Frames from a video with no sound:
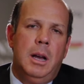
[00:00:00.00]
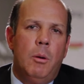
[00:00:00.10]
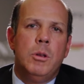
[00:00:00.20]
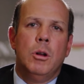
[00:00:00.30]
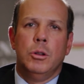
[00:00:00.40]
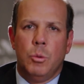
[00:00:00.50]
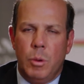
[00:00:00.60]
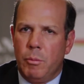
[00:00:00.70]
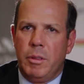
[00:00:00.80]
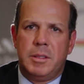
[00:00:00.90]
We also
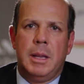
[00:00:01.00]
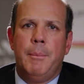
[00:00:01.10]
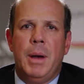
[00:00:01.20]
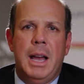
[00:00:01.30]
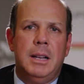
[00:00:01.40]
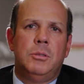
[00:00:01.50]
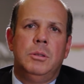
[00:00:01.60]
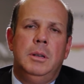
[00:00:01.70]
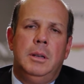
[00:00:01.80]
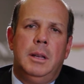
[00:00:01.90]
work with some banks
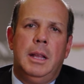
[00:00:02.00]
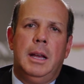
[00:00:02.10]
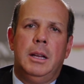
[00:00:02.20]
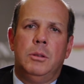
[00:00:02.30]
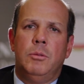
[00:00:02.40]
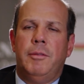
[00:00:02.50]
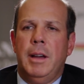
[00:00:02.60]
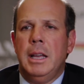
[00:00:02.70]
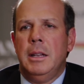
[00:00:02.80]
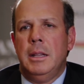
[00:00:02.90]
to
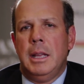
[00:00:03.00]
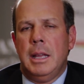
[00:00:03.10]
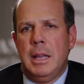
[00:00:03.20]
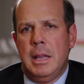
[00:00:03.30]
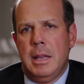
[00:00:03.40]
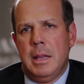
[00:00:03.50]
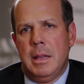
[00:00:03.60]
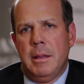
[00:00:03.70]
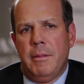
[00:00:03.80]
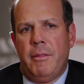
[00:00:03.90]
find
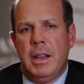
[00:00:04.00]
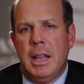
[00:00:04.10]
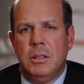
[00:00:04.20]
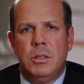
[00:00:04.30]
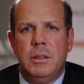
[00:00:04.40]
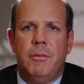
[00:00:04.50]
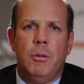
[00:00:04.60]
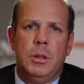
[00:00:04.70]
the financing for